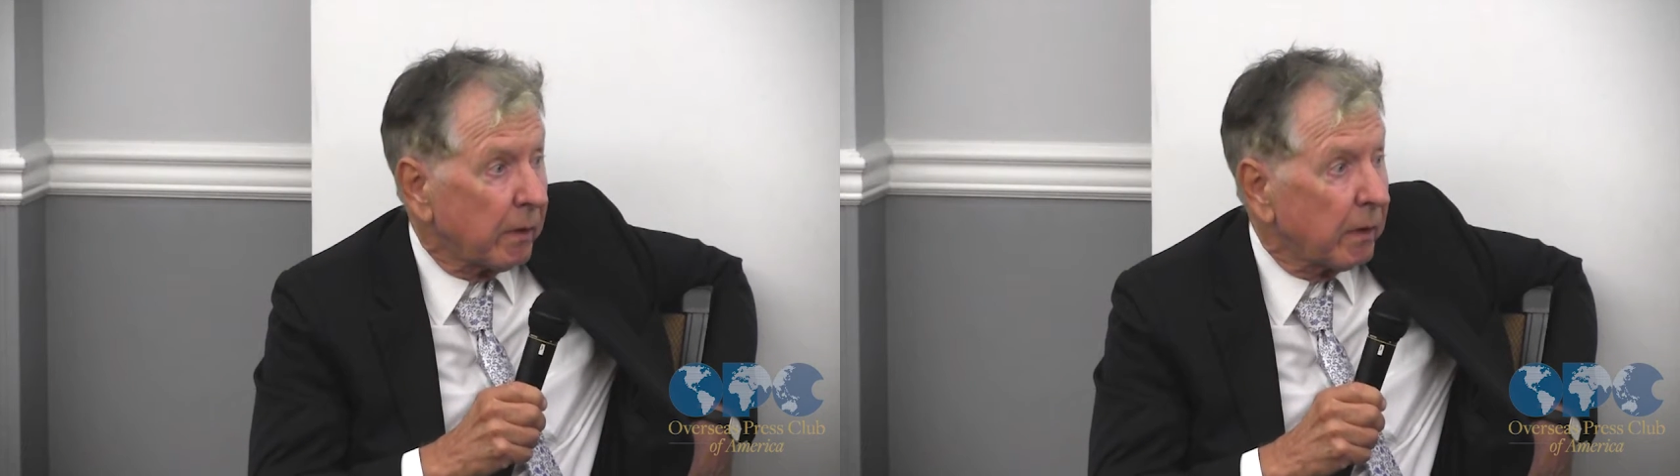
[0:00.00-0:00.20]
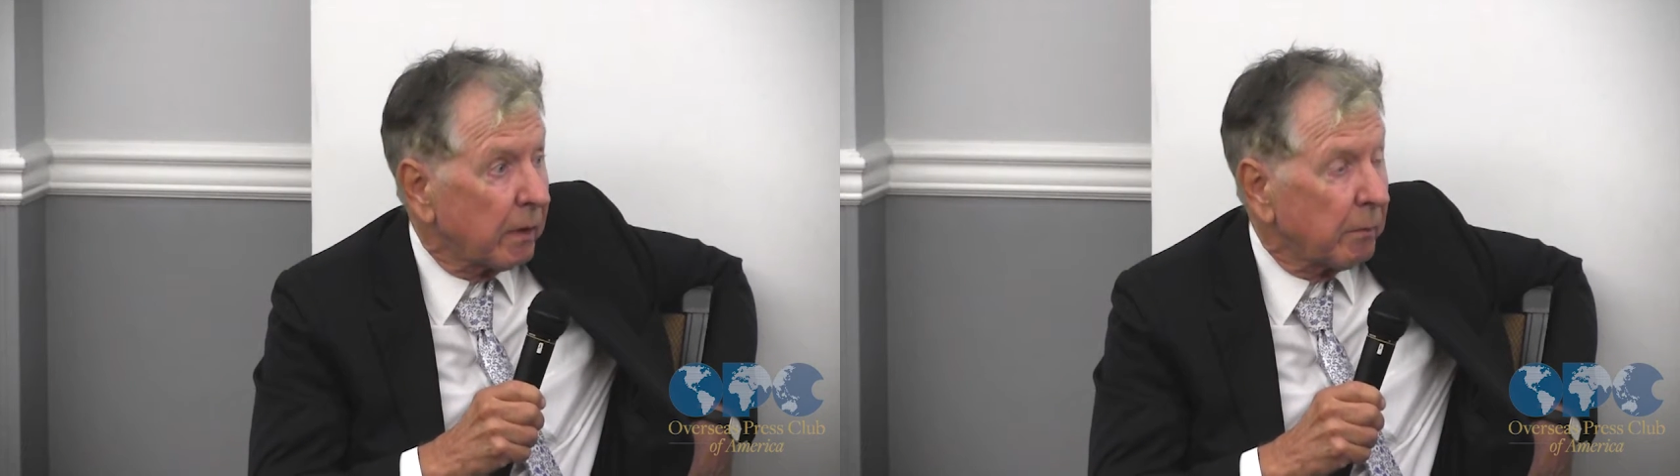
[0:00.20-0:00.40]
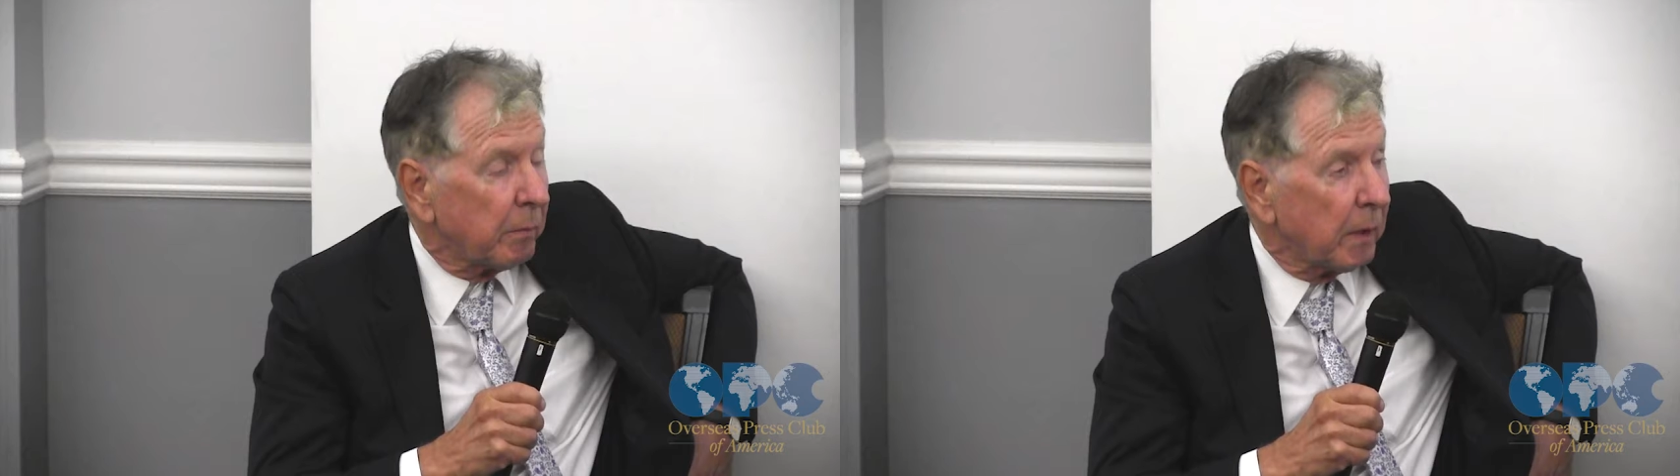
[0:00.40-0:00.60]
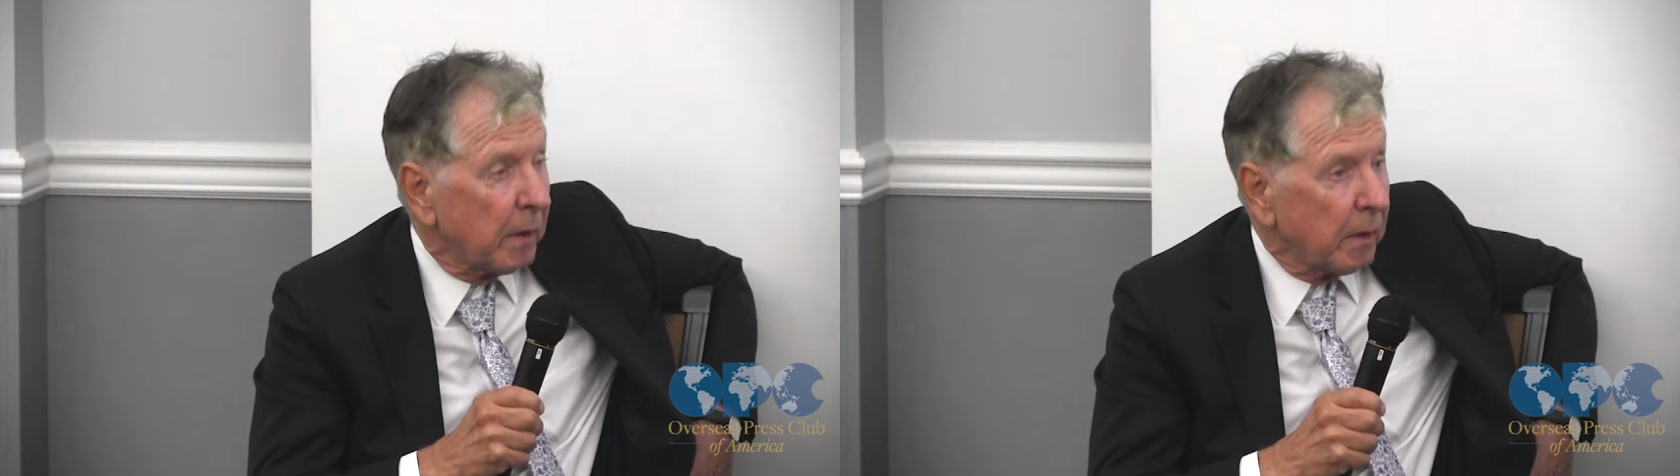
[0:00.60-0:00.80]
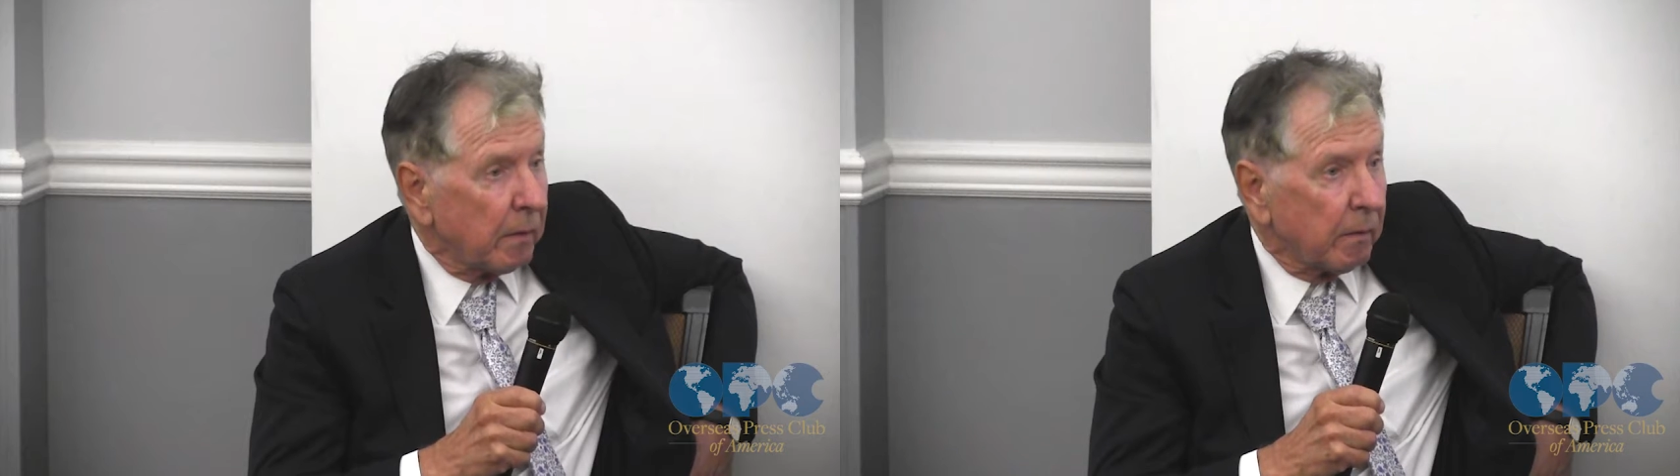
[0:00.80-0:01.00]

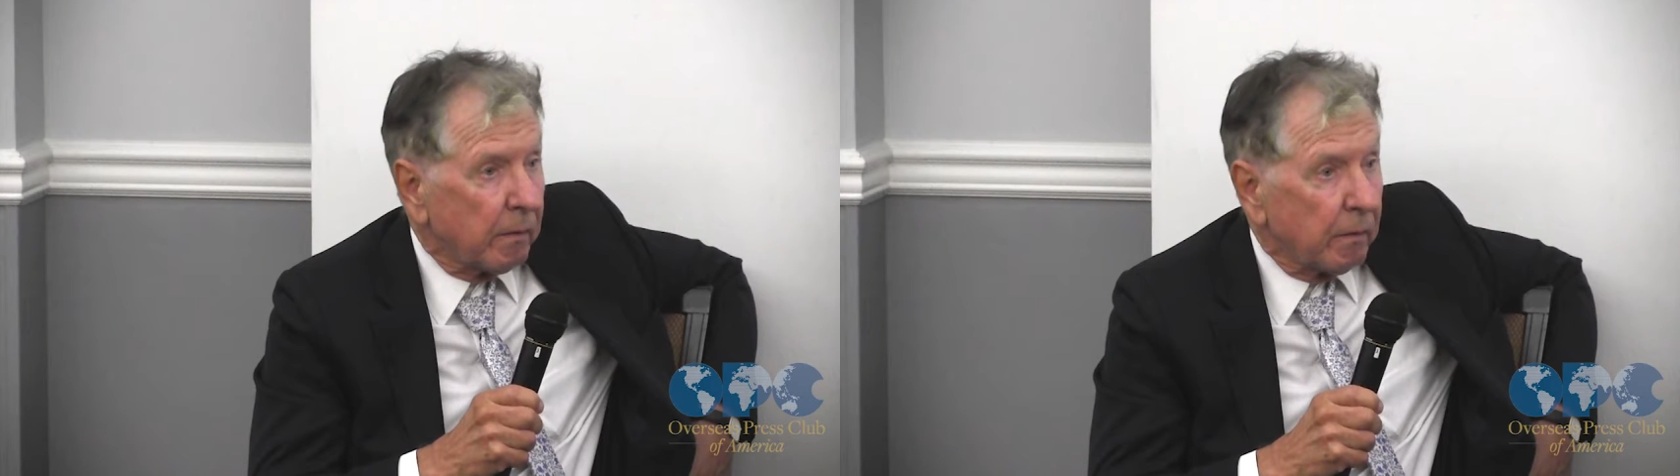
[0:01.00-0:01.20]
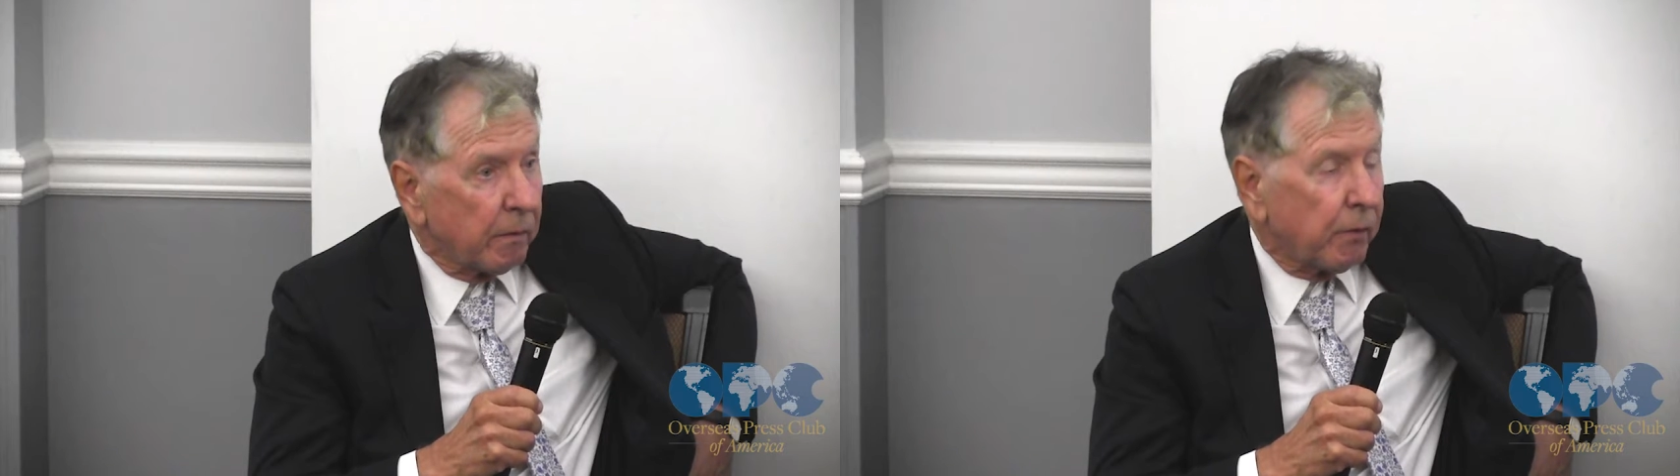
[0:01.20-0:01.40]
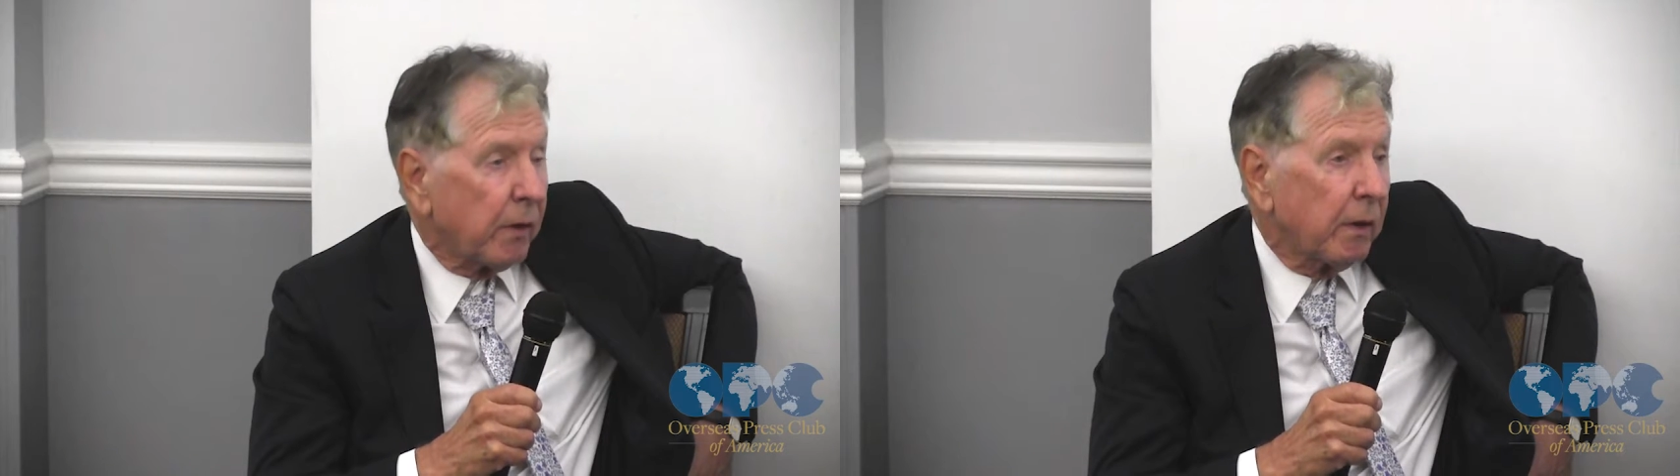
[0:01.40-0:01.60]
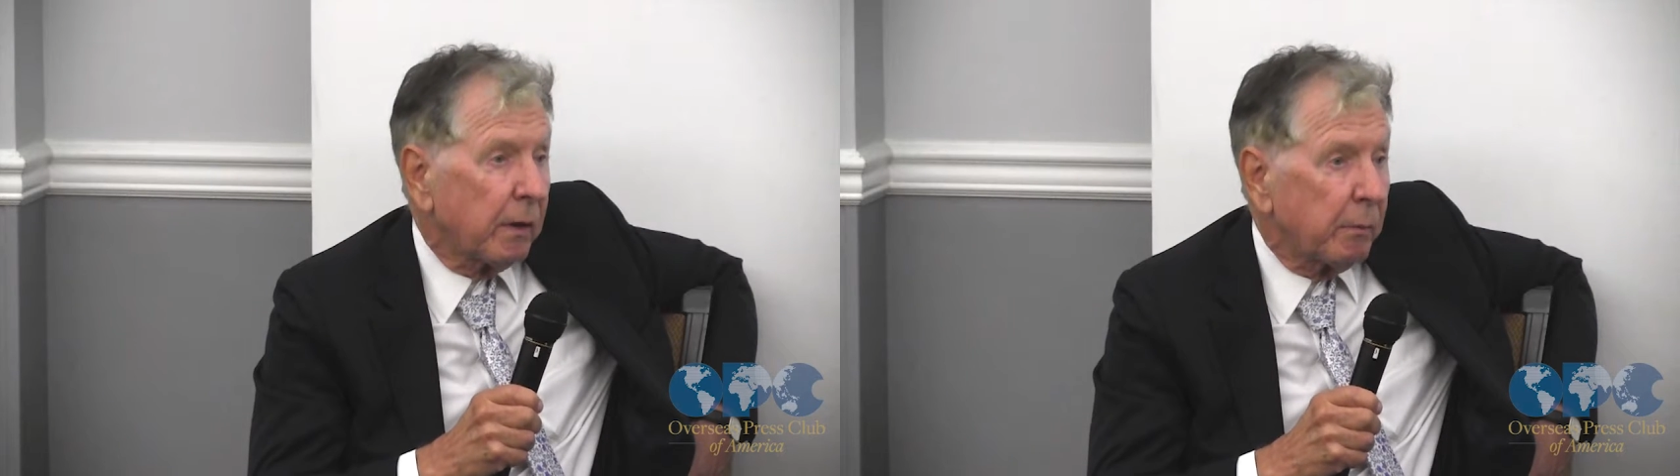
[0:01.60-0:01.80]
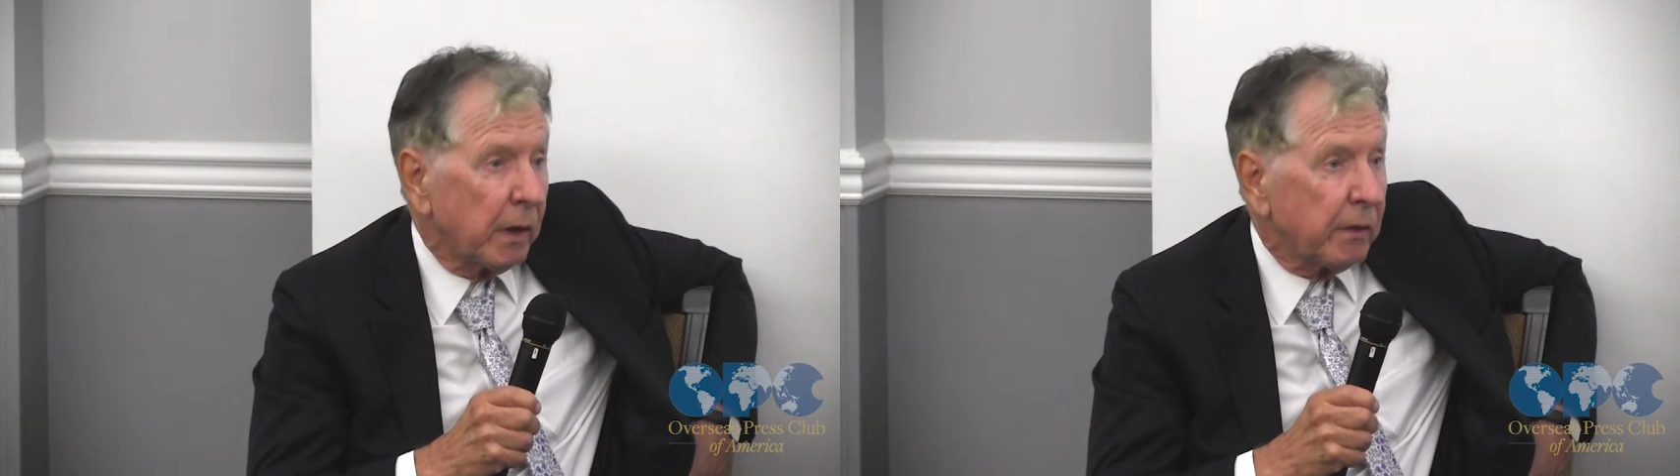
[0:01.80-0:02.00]
throwing